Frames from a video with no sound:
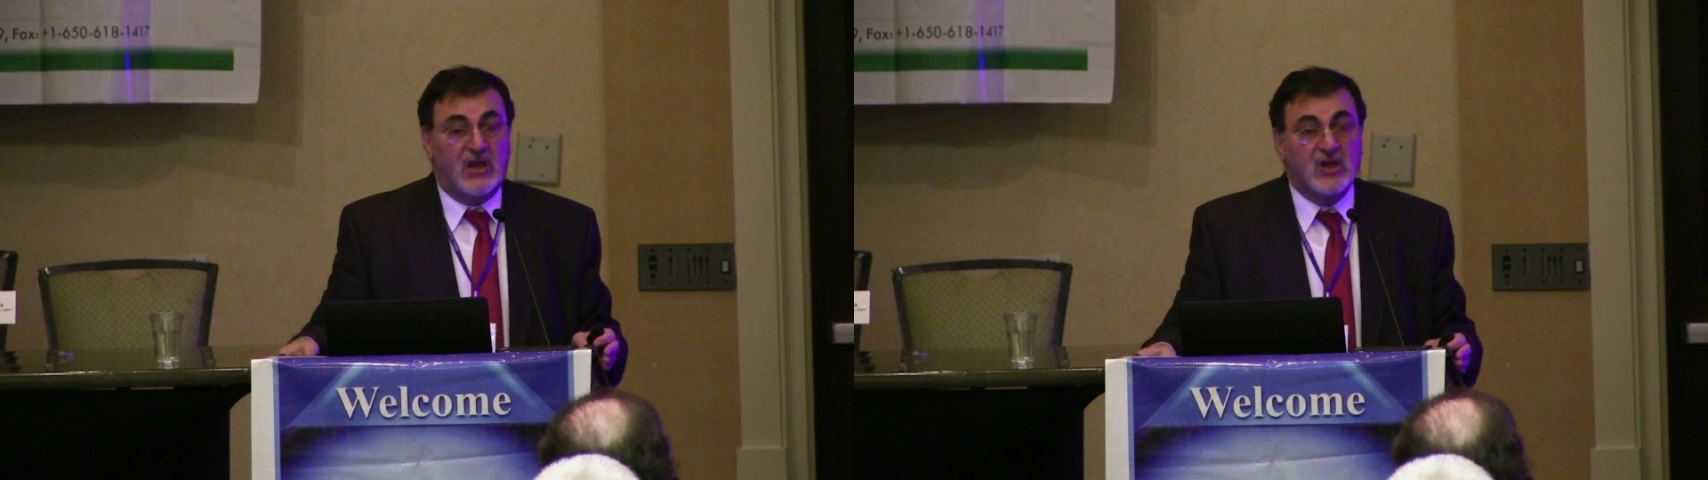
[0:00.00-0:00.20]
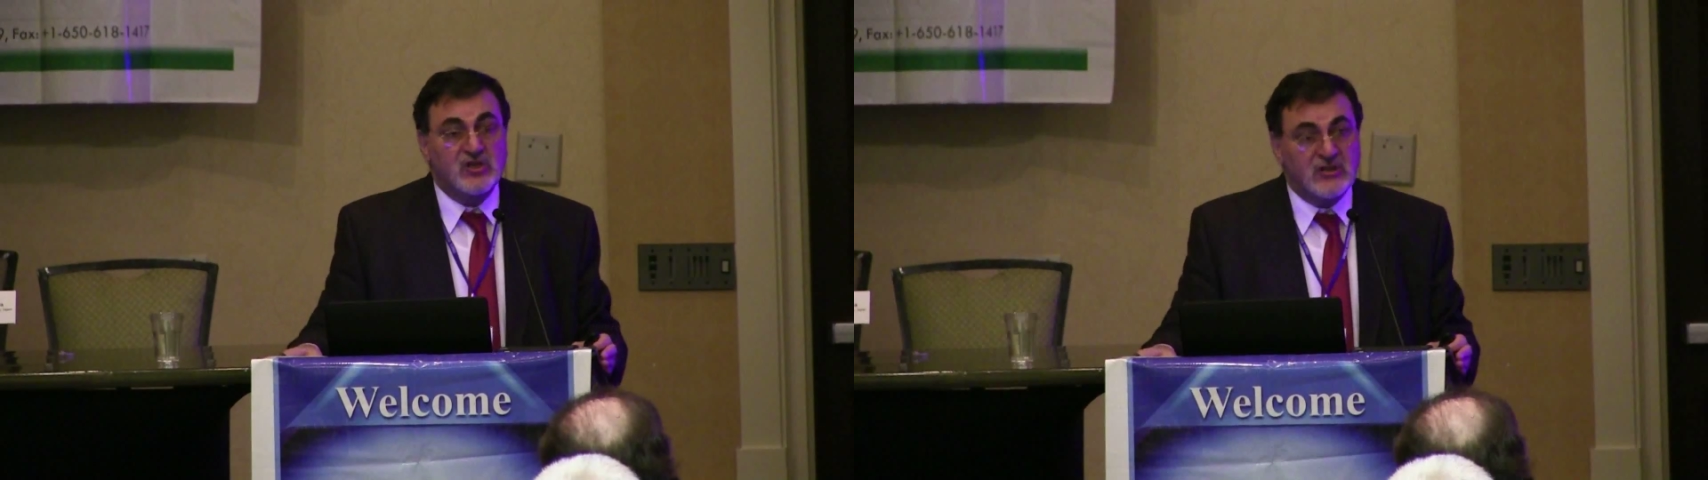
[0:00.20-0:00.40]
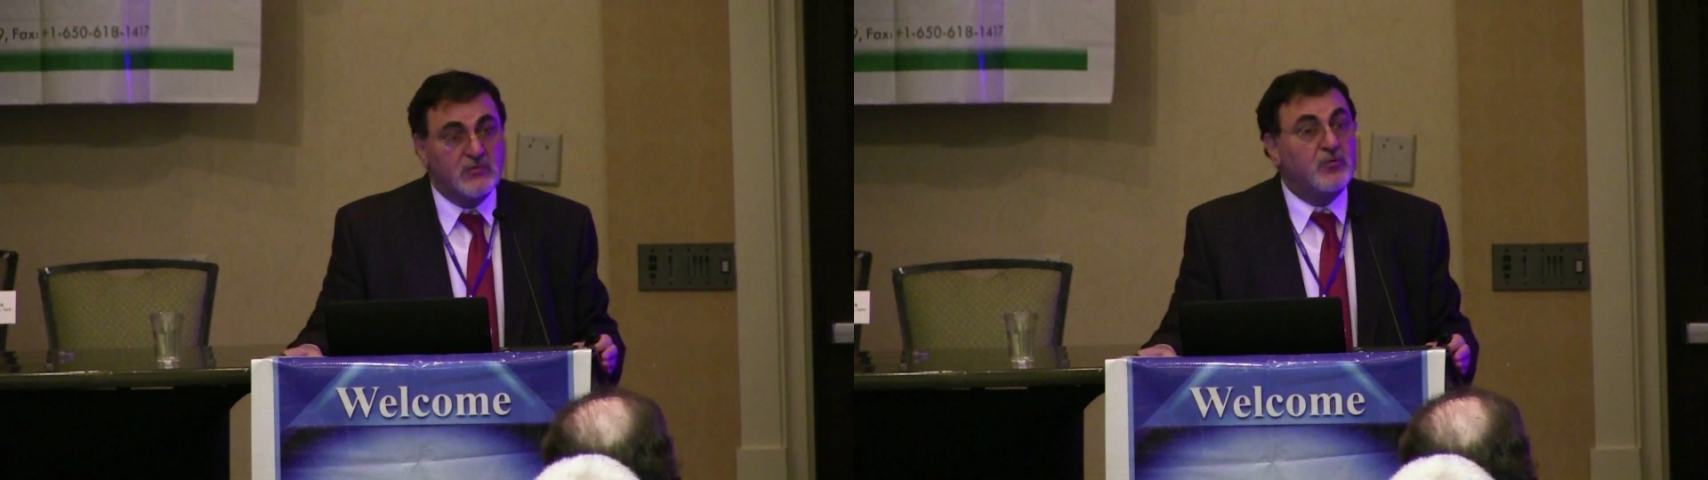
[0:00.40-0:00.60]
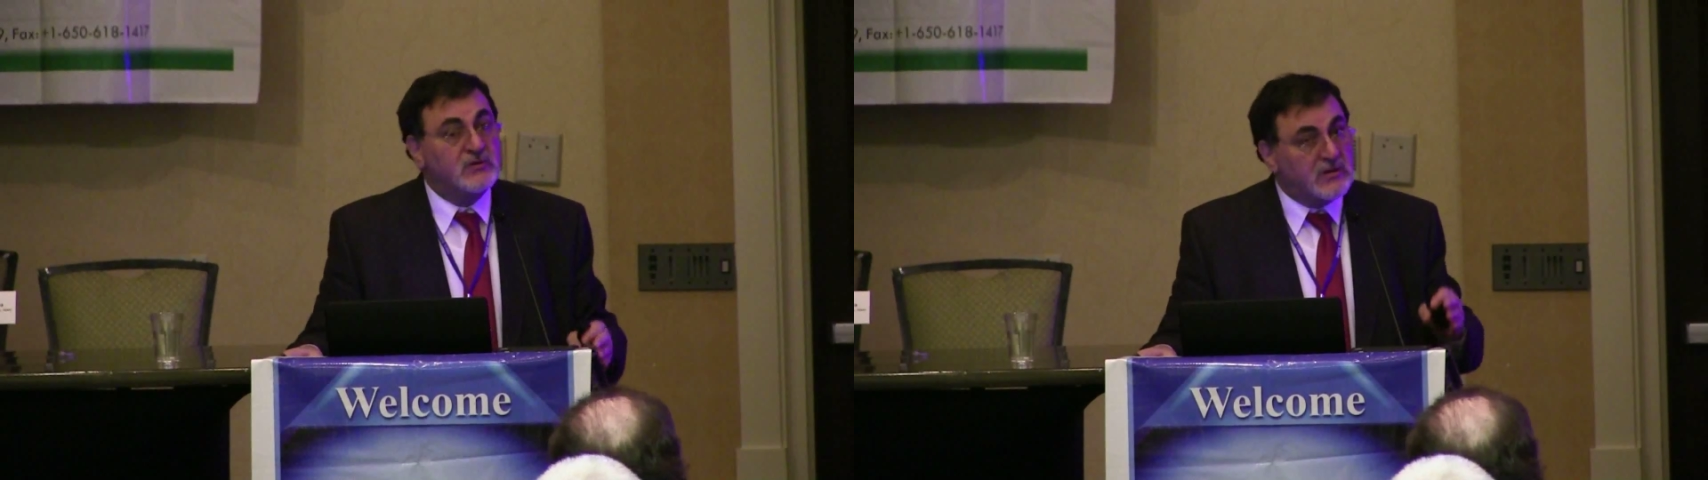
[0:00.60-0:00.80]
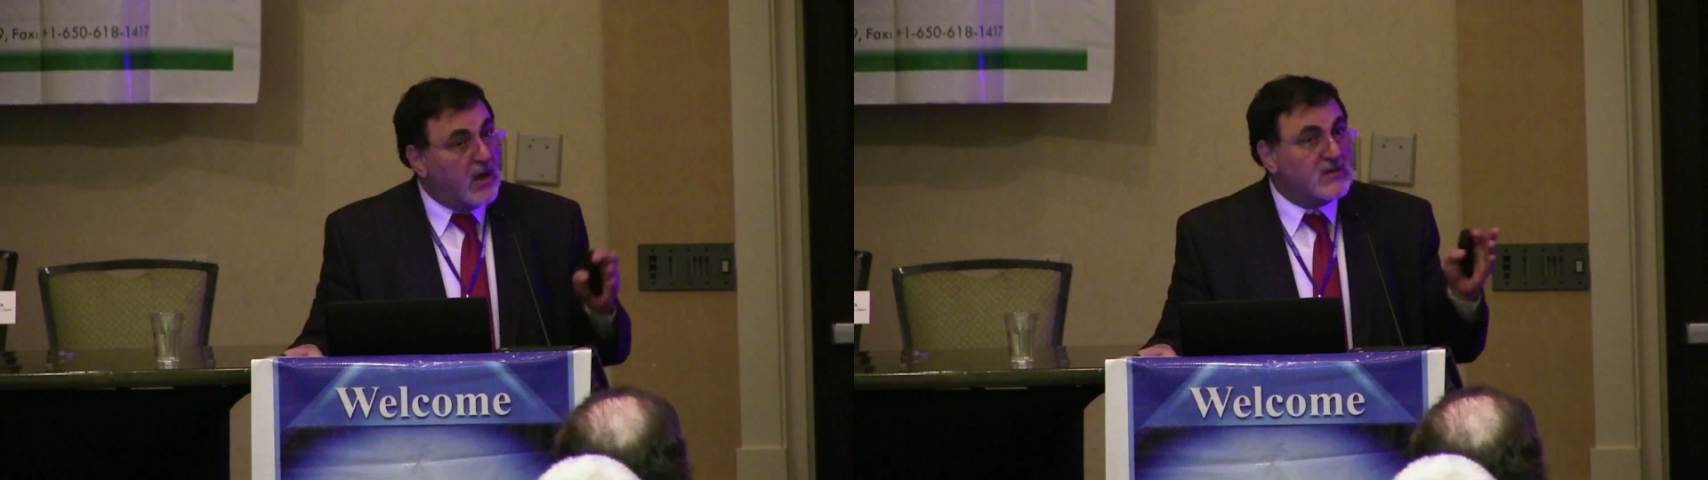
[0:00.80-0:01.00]
agents,
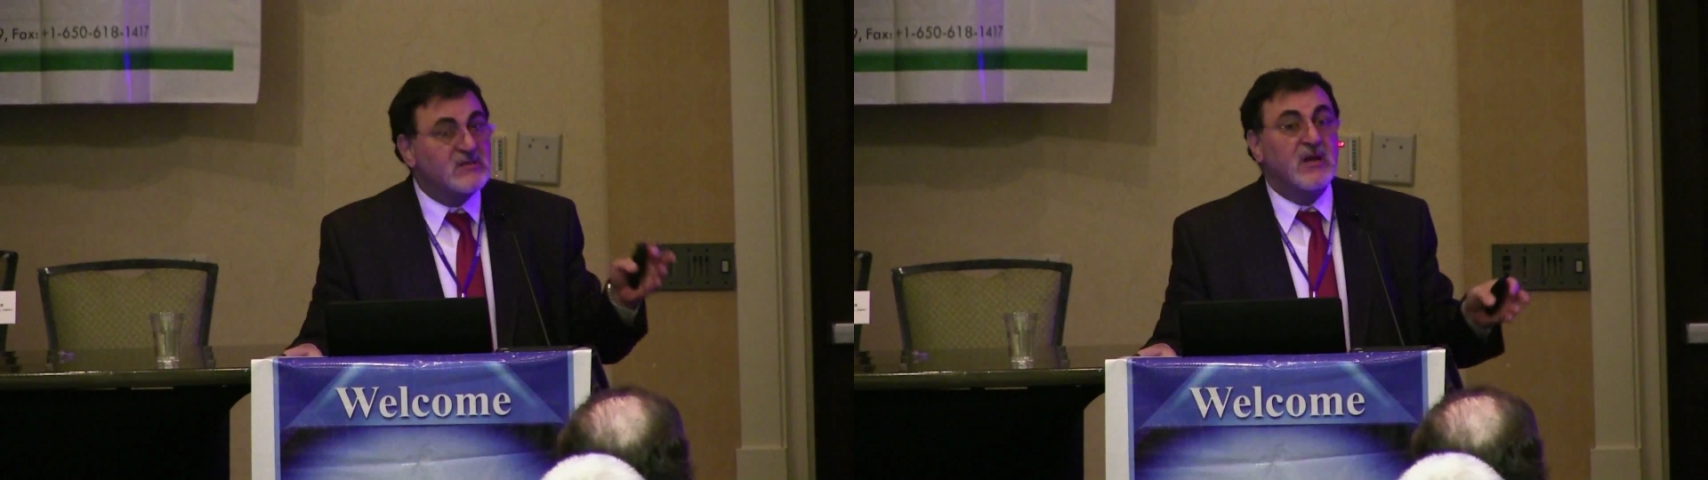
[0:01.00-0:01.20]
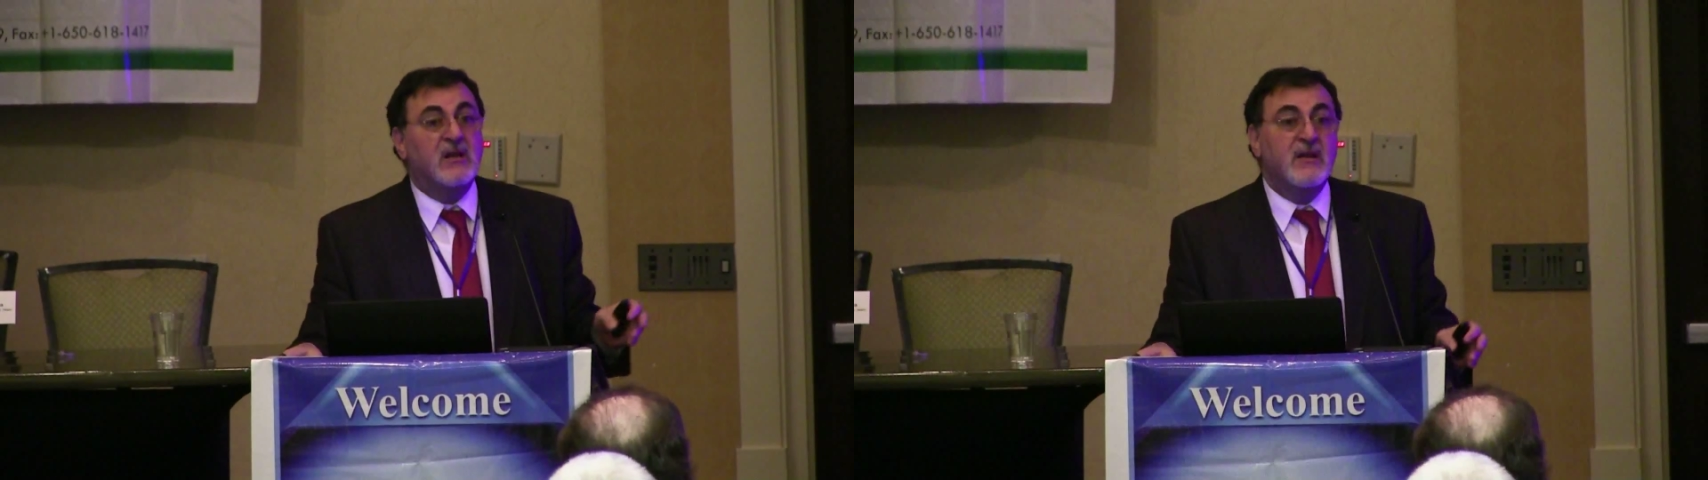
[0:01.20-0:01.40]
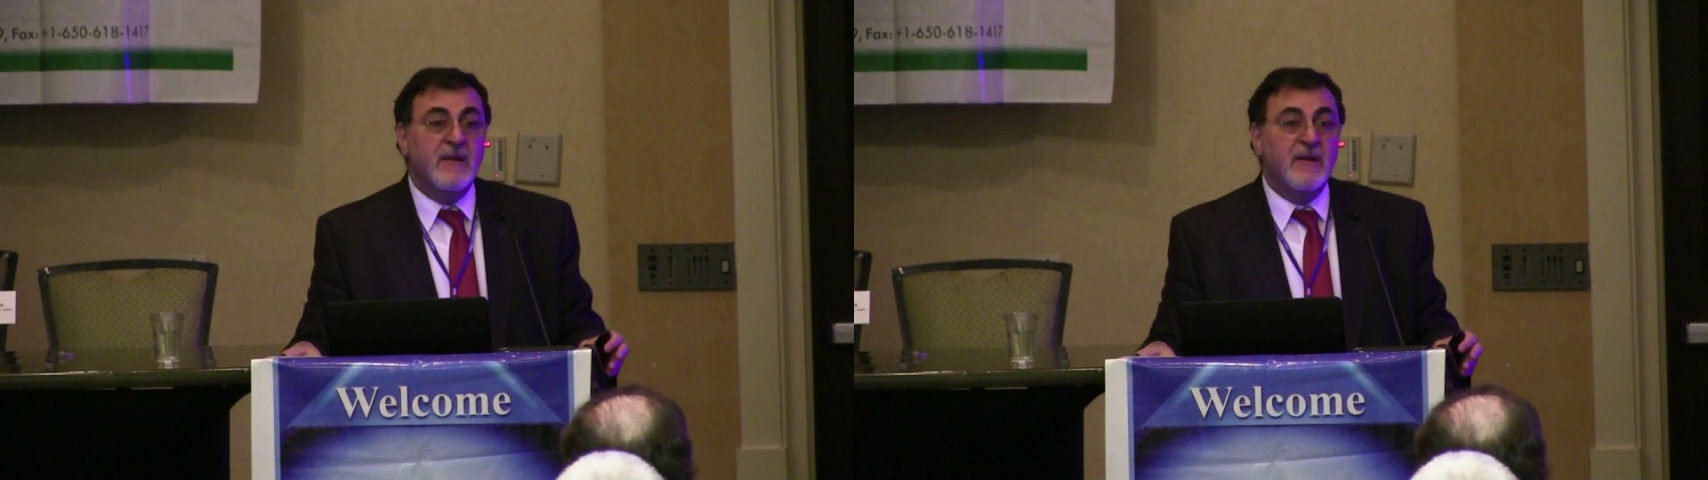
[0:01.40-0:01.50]
because they are still